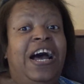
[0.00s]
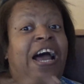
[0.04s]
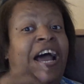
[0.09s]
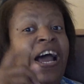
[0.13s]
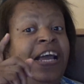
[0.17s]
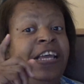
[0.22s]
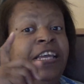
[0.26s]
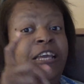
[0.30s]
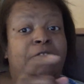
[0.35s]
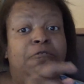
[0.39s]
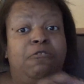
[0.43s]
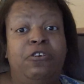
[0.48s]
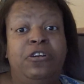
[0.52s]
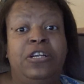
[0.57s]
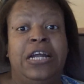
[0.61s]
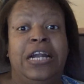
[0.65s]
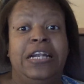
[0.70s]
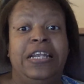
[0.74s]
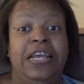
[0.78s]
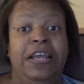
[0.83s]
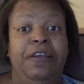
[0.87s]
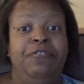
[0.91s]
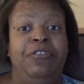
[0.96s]
I am going
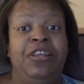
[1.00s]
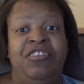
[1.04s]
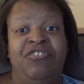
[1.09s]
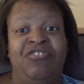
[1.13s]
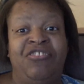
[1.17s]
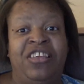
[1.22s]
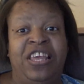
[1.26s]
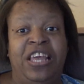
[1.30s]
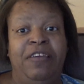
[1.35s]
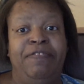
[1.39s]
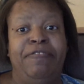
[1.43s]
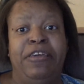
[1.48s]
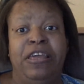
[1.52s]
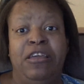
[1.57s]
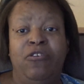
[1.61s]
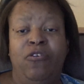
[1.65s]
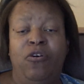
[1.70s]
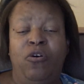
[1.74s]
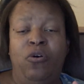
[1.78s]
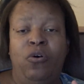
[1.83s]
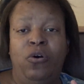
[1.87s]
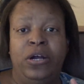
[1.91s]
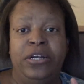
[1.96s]
to leave this
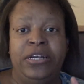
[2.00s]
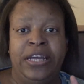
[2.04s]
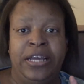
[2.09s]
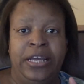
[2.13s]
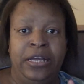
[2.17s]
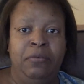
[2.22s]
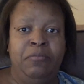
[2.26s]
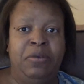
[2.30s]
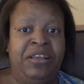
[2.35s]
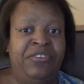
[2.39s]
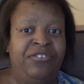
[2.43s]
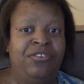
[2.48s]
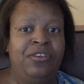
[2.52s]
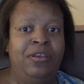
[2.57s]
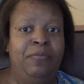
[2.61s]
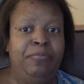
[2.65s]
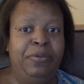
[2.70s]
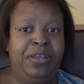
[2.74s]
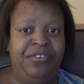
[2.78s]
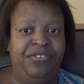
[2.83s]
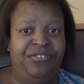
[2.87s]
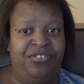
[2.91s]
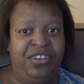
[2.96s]
TV on
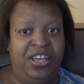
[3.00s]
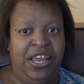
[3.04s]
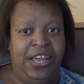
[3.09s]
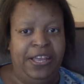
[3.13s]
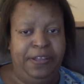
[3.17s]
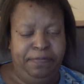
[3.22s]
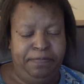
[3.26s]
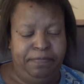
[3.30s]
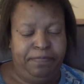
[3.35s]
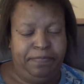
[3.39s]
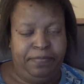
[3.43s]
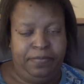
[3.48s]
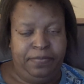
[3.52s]
MSNBC